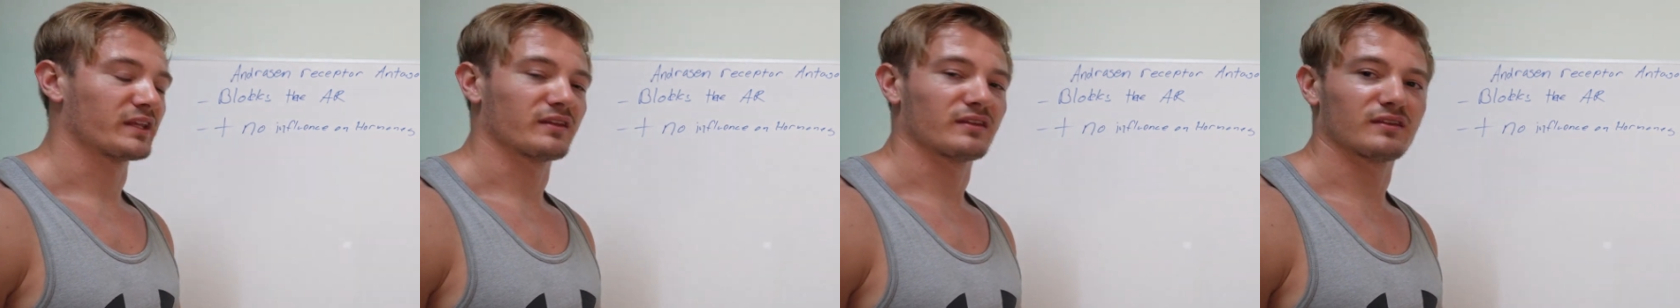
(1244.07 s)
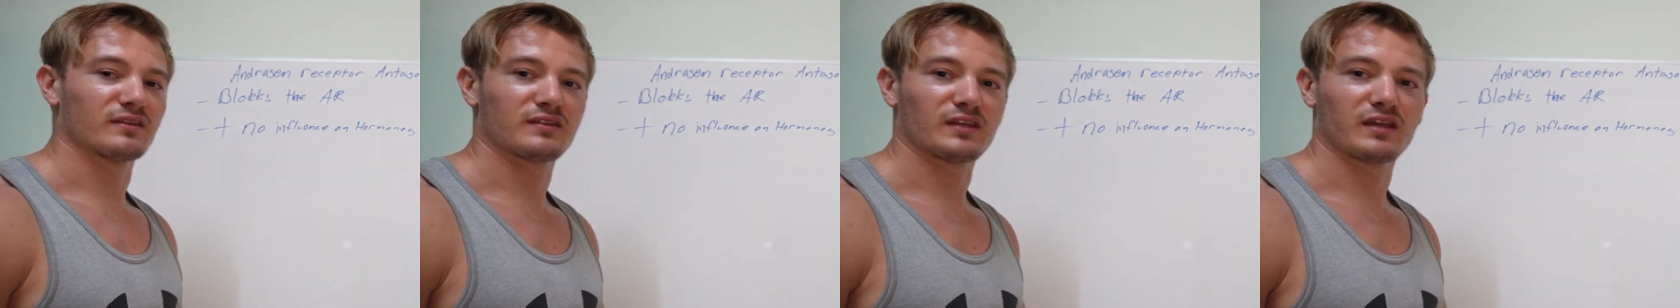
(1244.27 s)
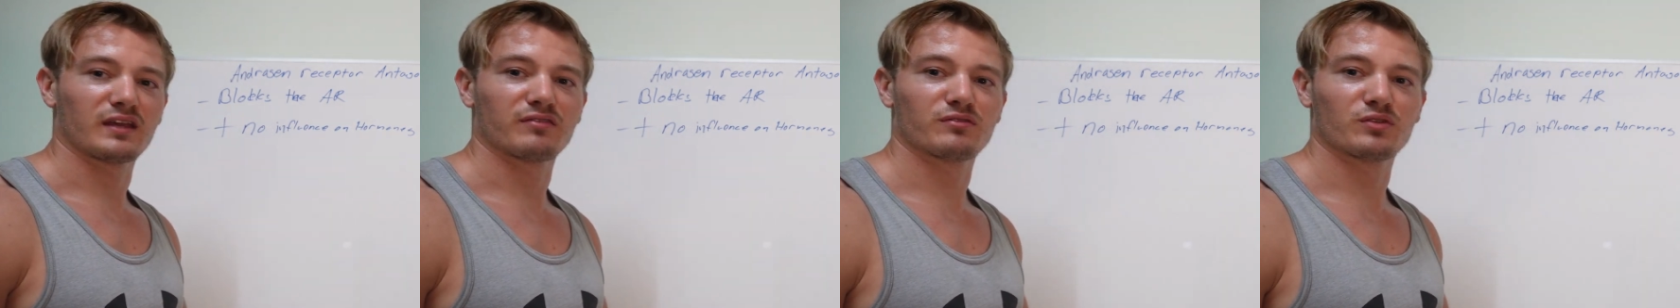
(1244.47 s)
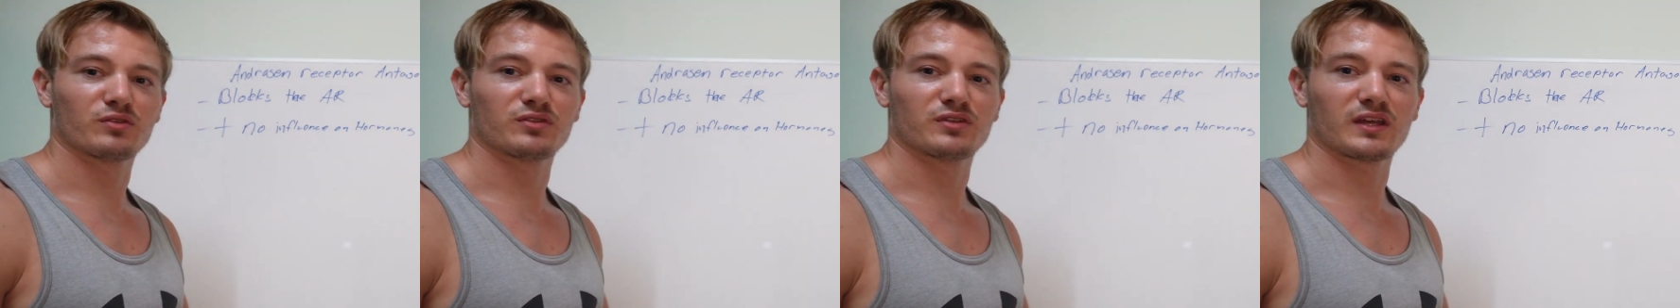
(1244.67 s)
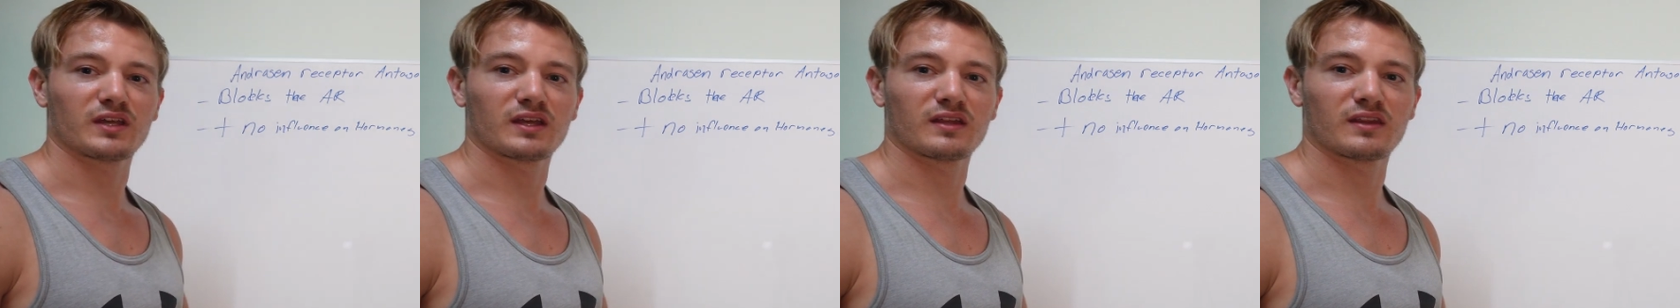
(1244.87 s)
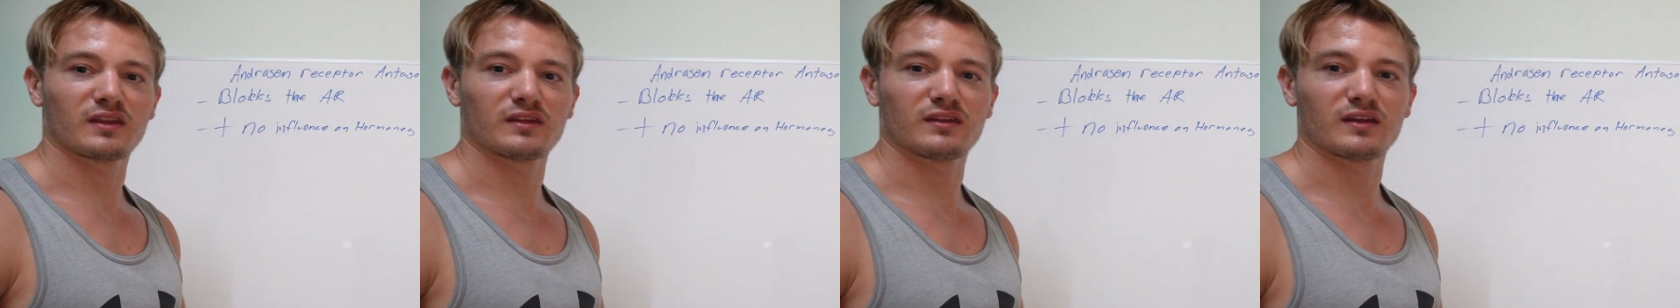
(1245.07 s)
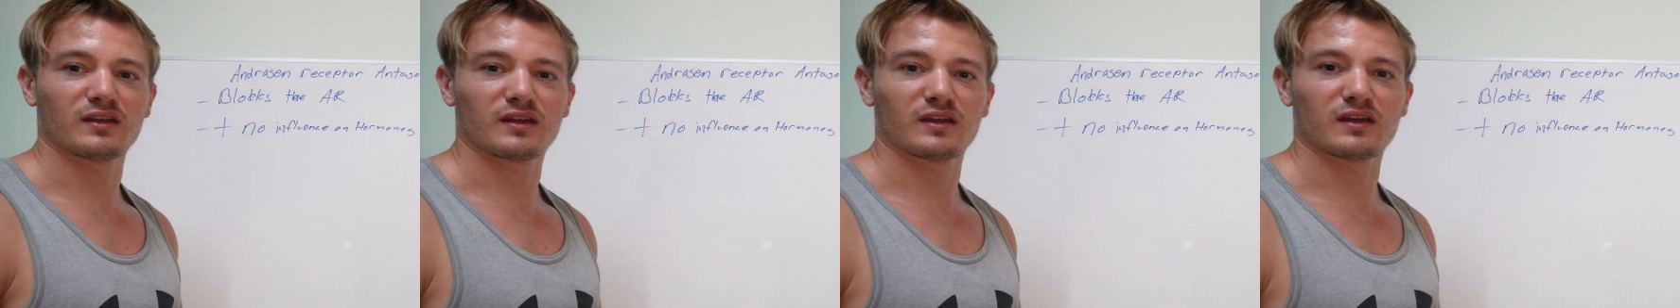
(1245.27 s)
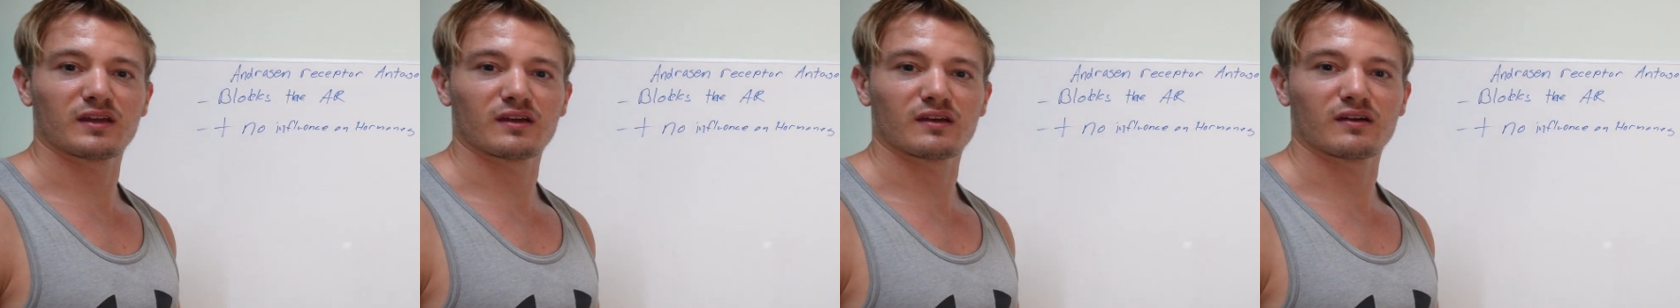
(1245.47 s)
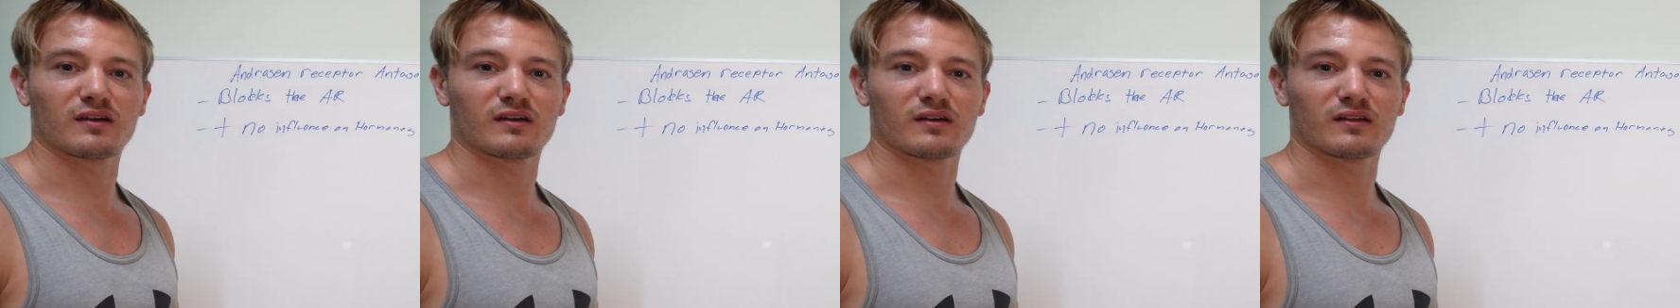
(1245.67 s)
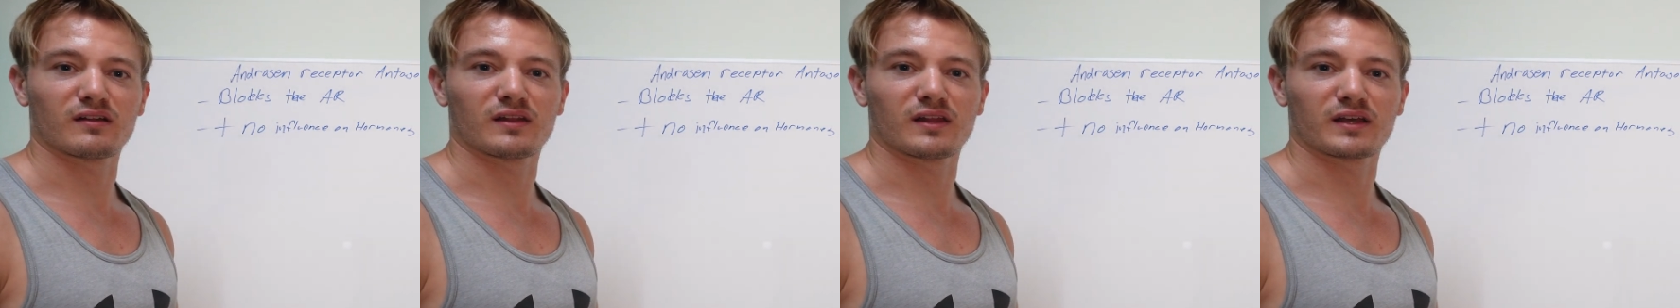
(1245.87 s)
safe to say that they
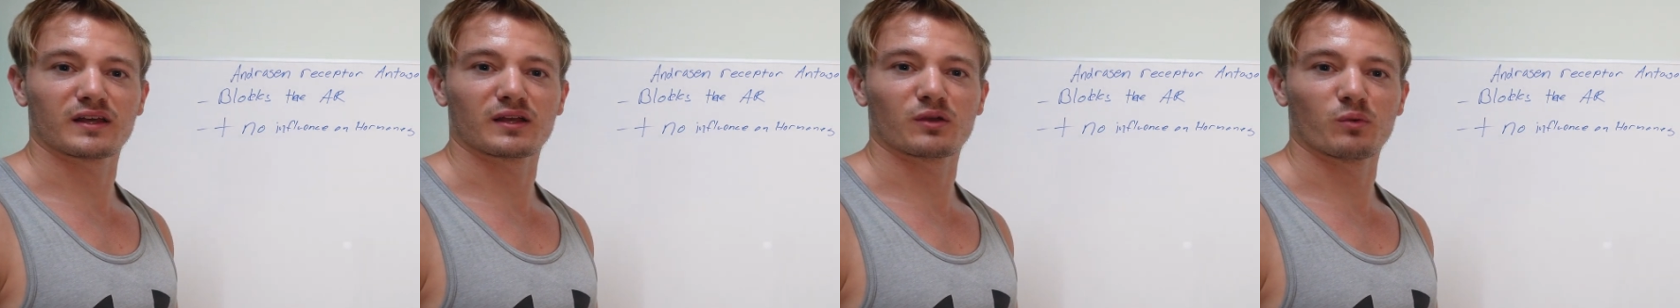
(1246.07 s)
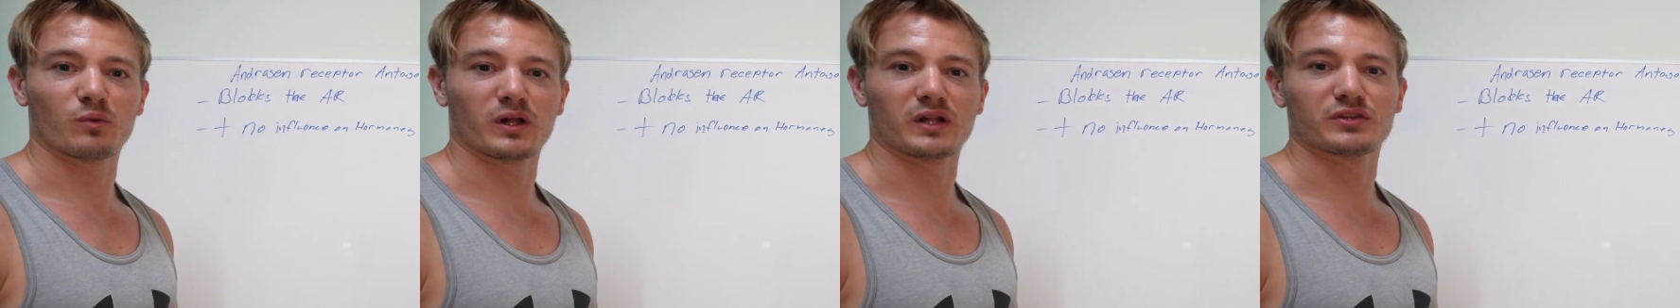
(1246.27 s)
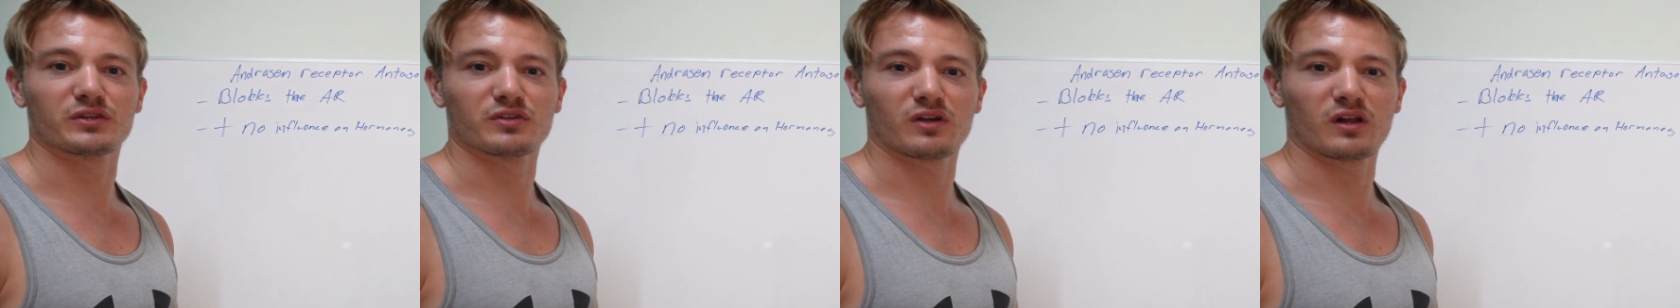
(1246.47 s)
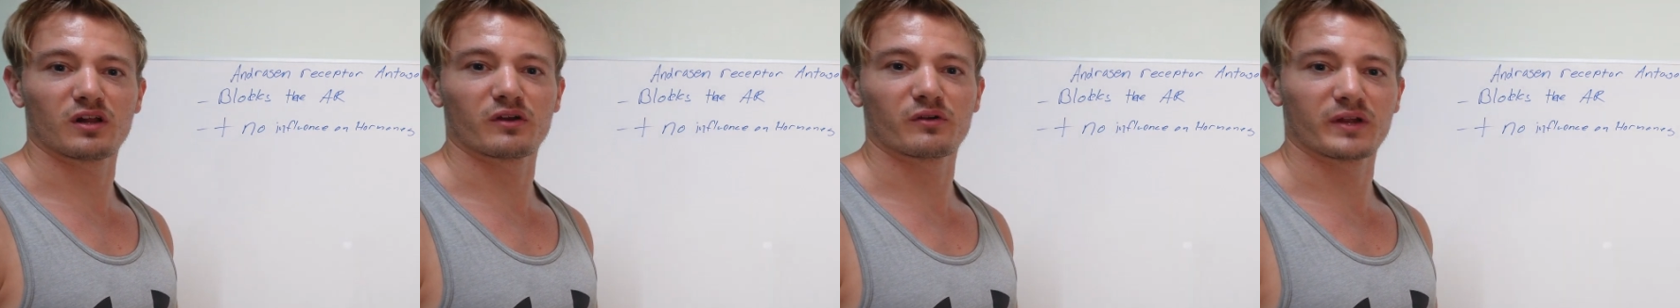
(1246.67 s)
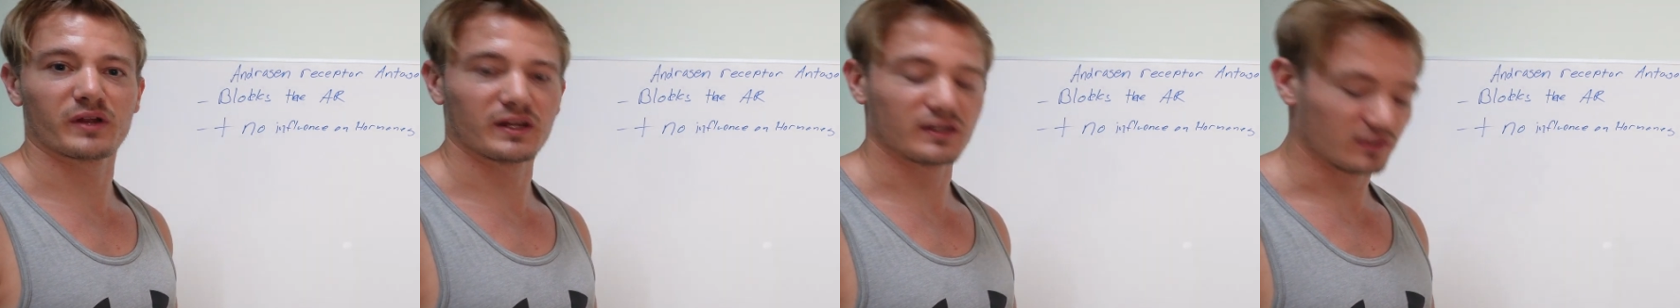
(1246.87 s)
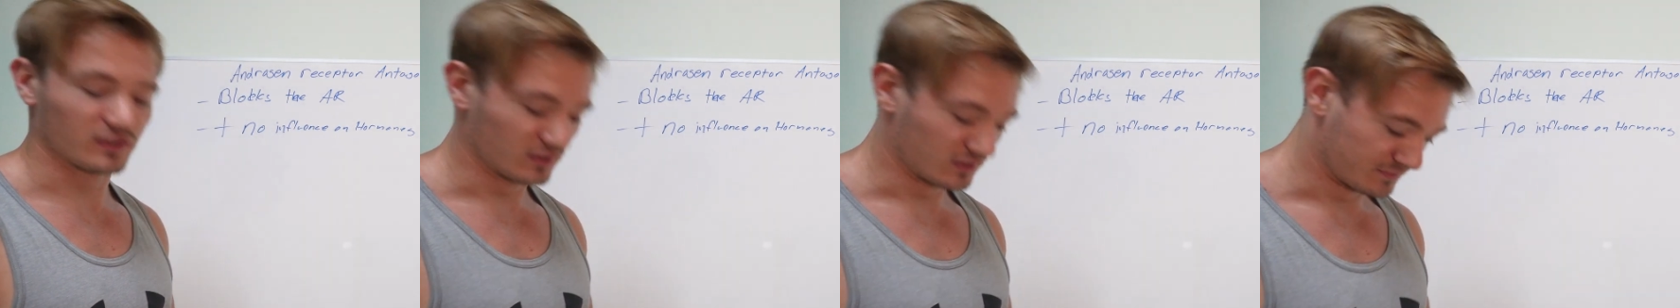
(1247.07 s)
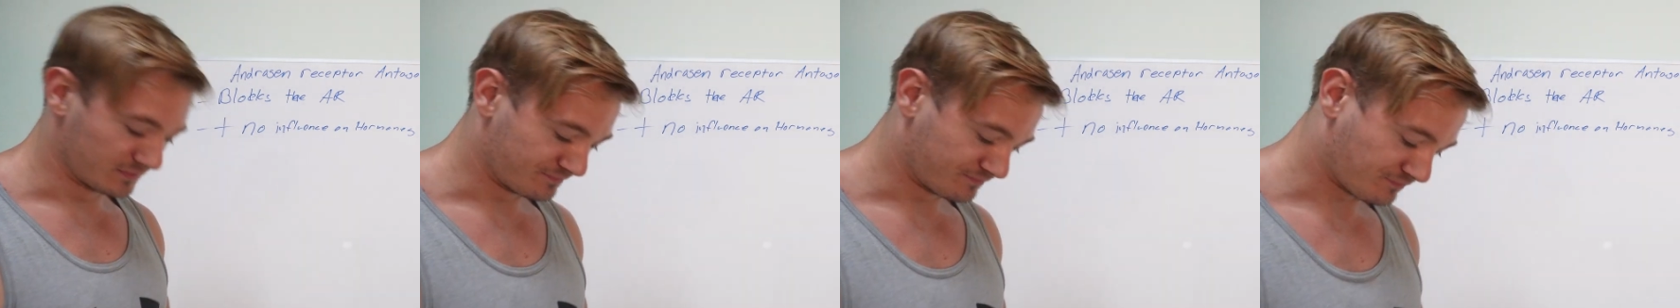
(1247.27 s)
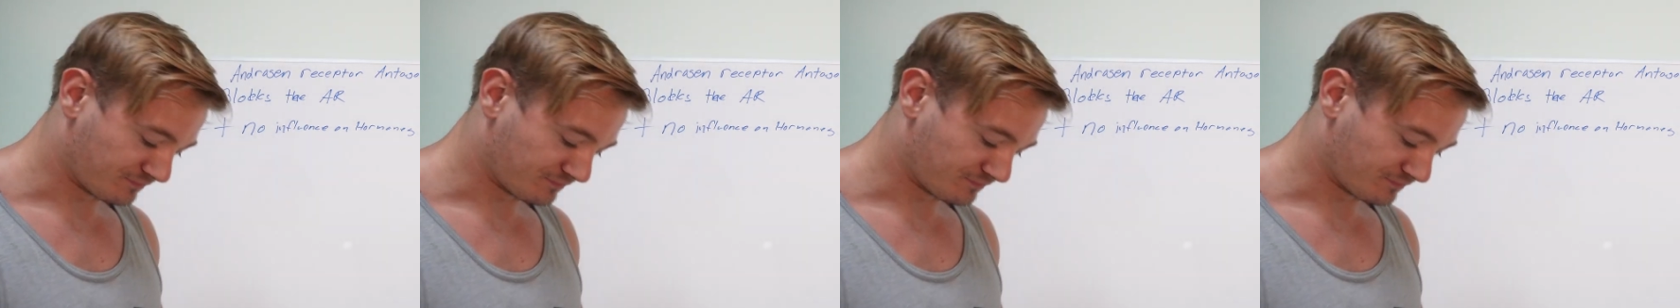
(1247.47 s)
are like well tolerated.